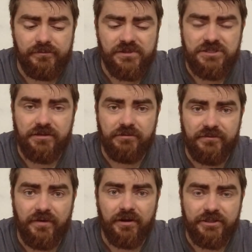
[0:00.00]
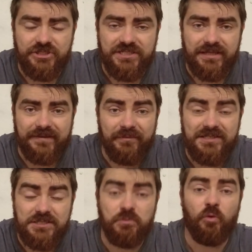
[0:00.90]
And so there are advantages to that. That
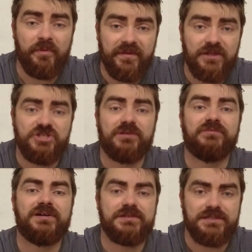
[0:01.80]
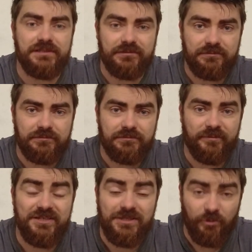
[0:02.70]
means it's warming the engine up faster. It
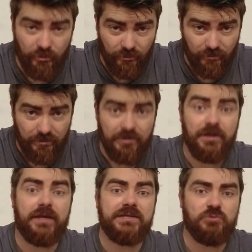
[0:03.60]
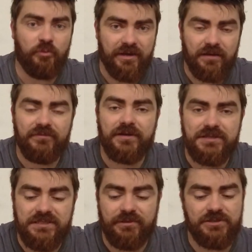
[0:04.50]
means the oil is warming up
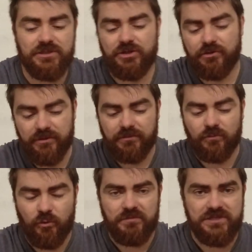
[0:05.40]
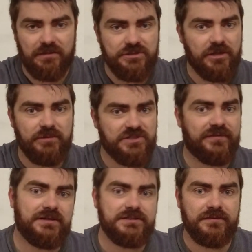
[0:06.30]
faster because the coolant warms up so much
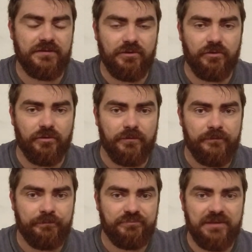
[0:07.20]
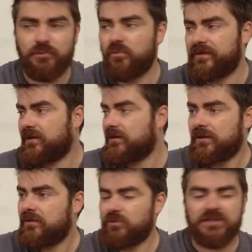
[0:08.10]
faster than the oil. People, when they
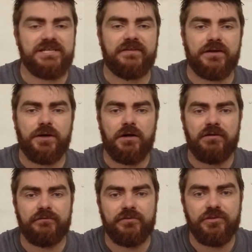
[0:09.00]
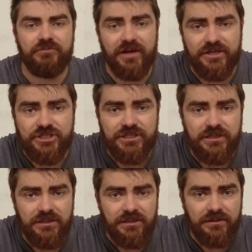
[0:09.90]
want to take their car out for a thrash,
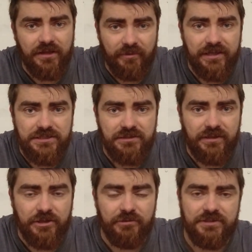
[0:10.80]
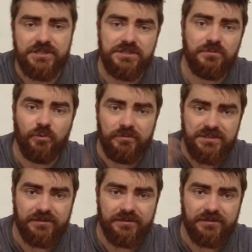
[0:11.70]
they wait until their cooling system warms